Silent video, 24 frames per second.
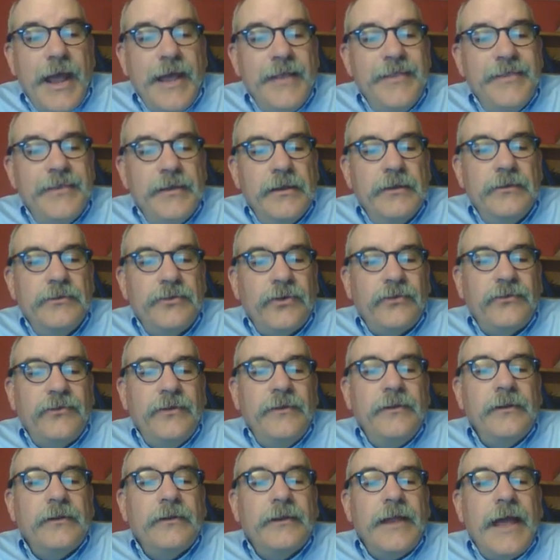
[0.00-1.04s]
and then just
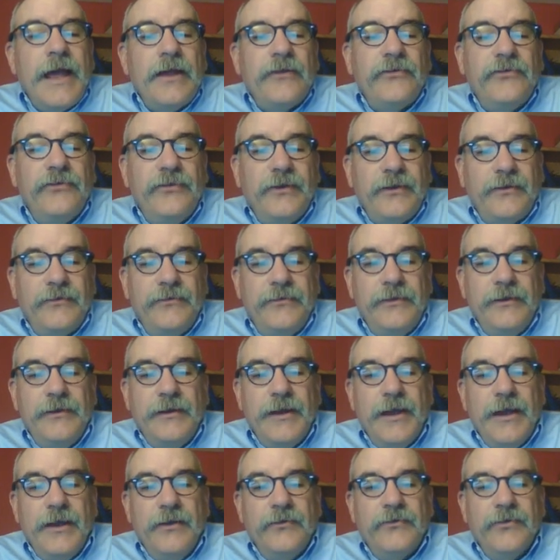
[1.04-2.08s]
in the last 60
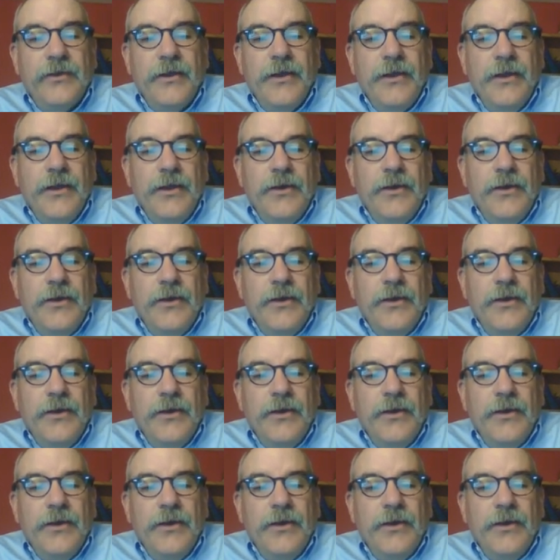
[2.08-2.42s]
days,